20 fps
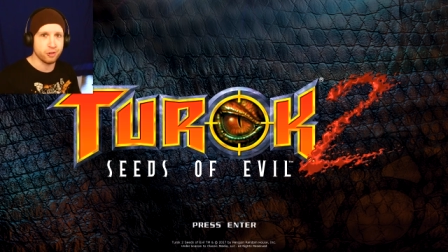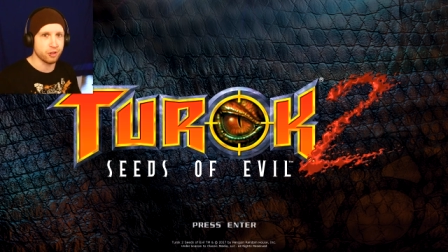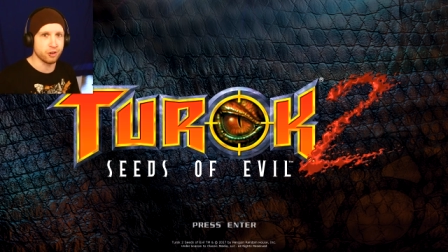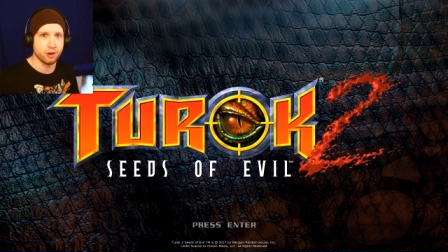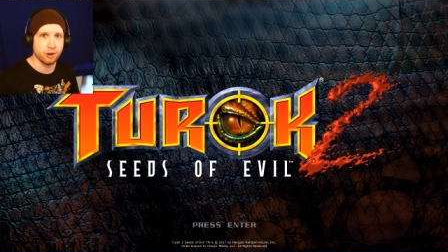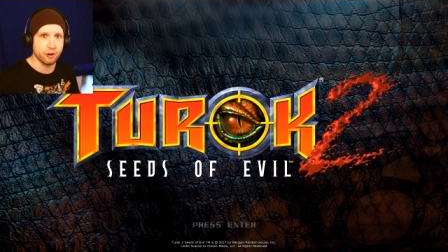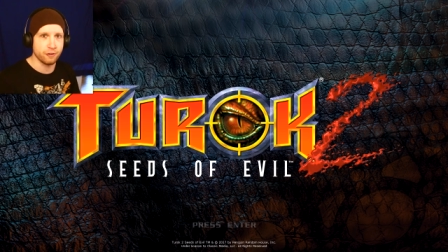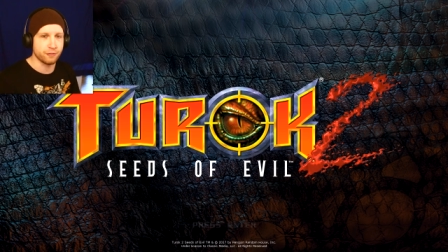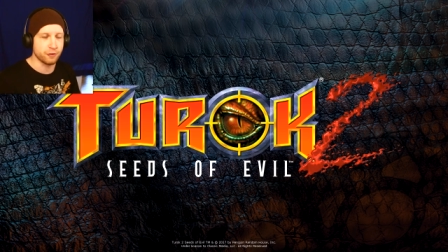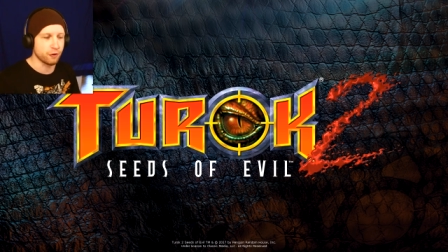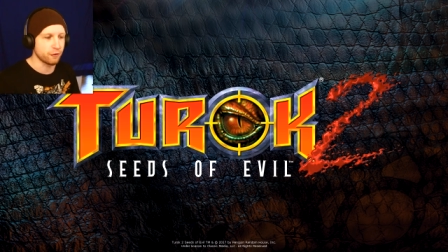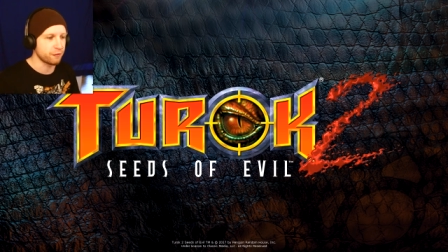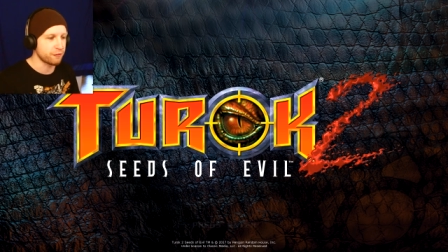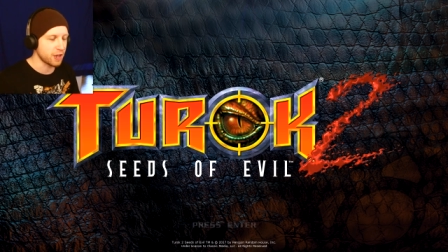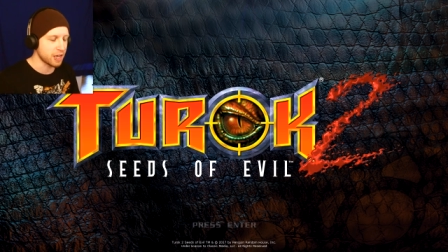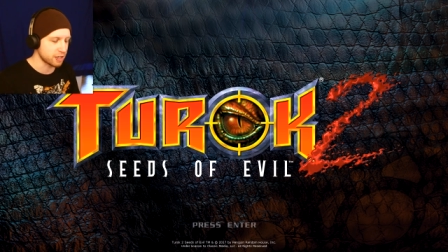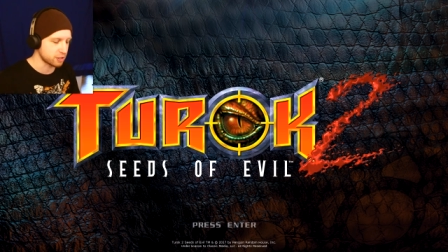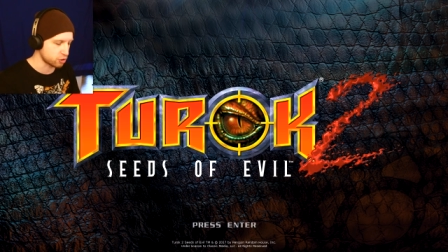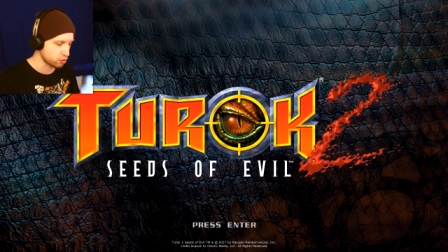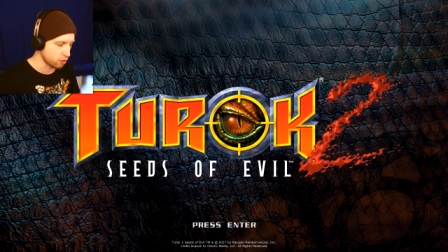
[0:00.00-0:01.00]
You know, if you're a
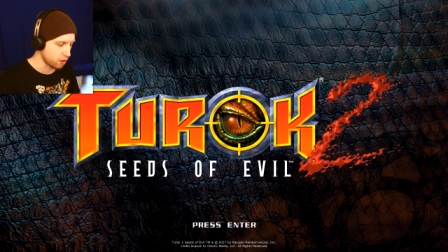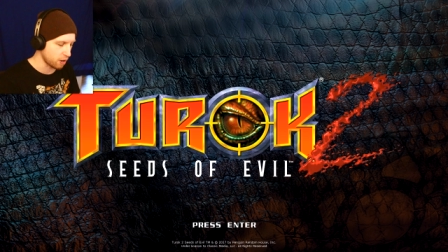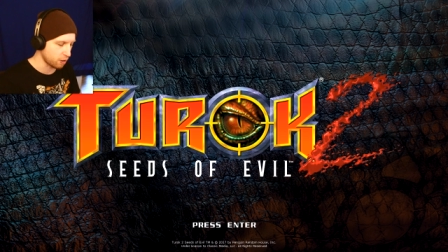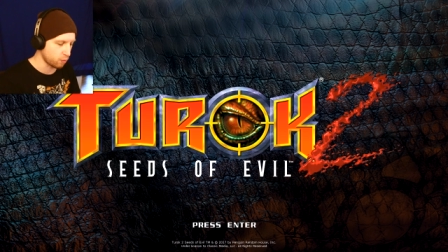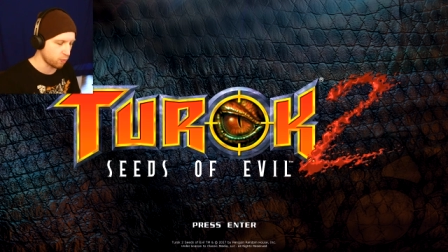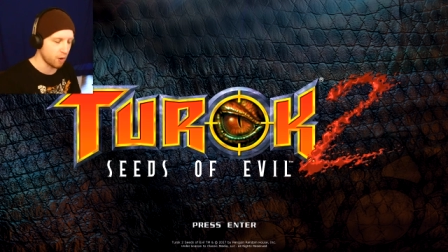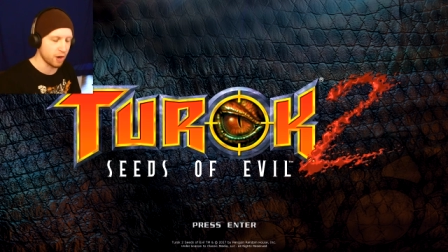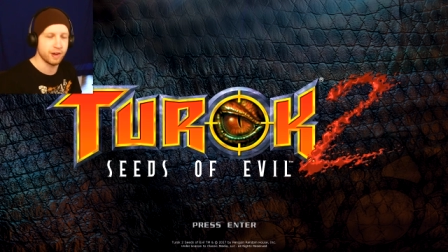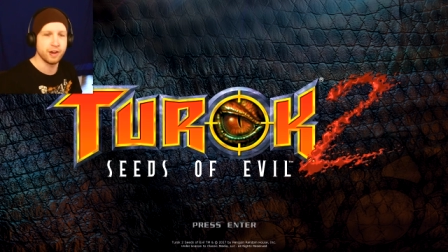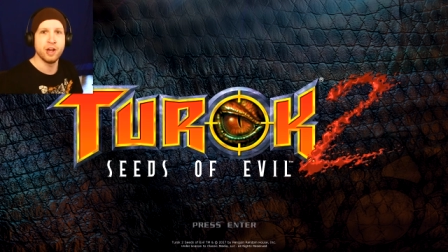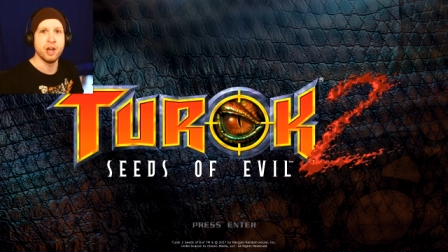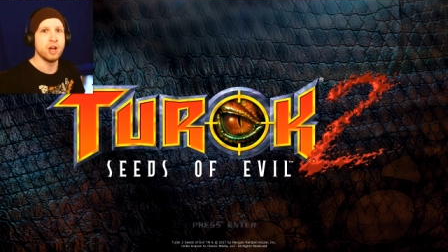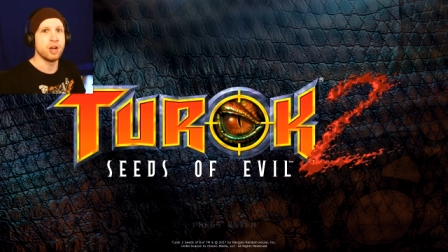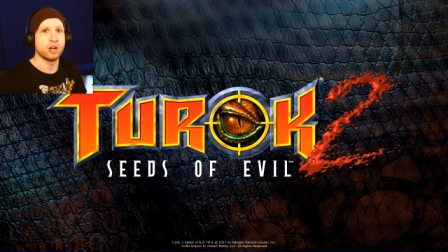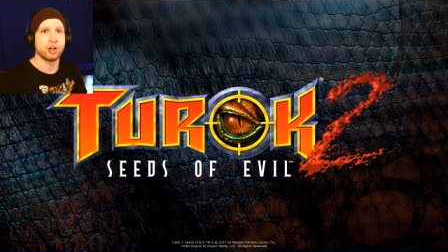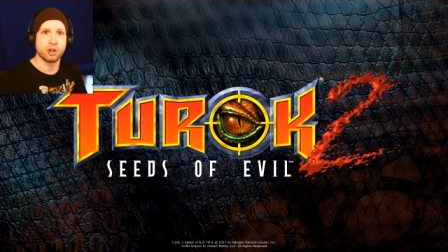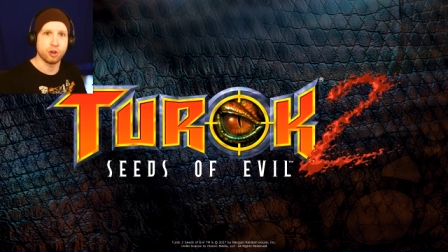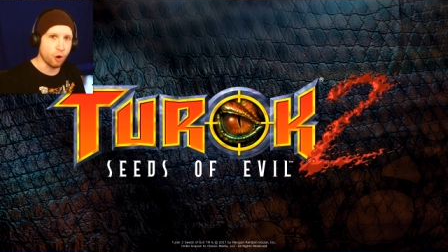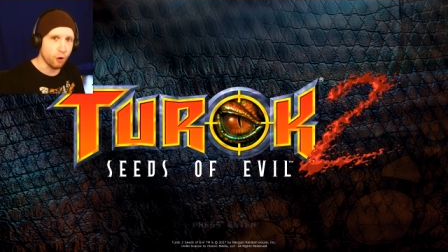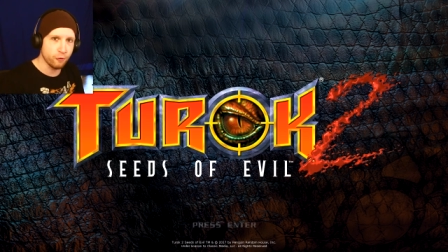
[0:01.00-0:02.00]
fan of Turok one,
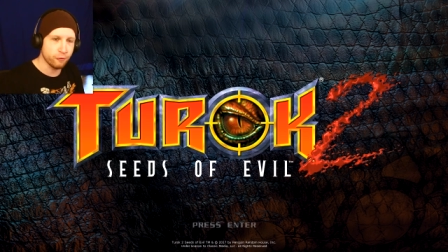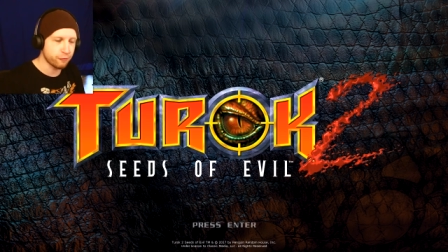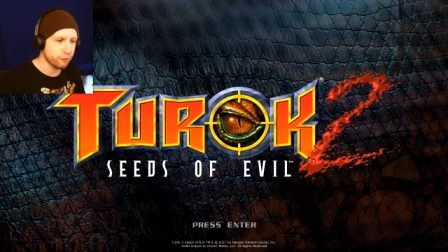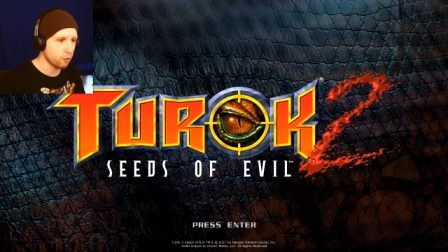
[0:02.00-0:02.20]
go